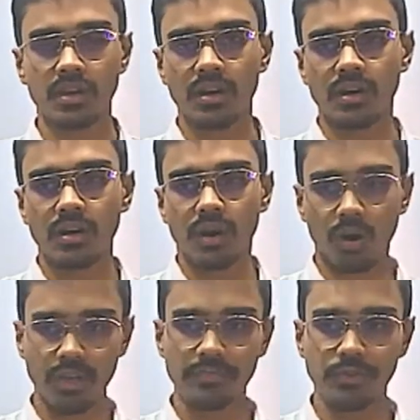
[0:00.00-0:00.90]
only
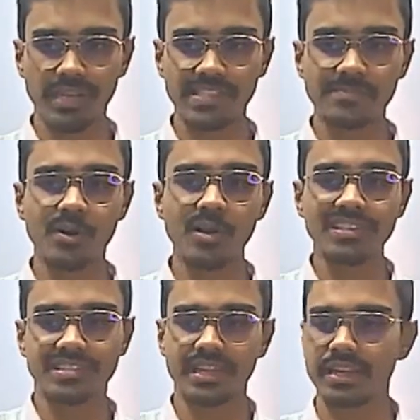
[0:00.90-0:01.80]
for a small
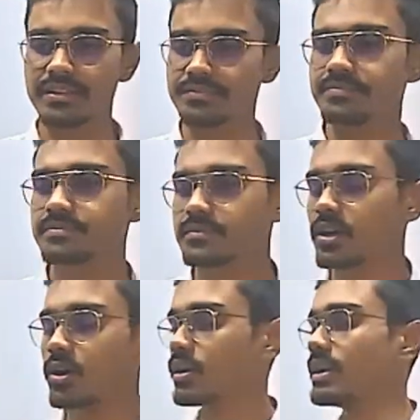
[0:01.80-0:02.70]
strain,
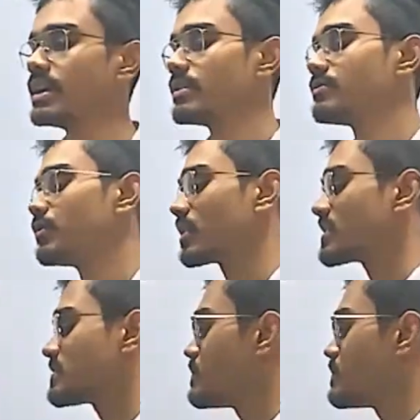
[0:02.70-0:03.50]
only for a small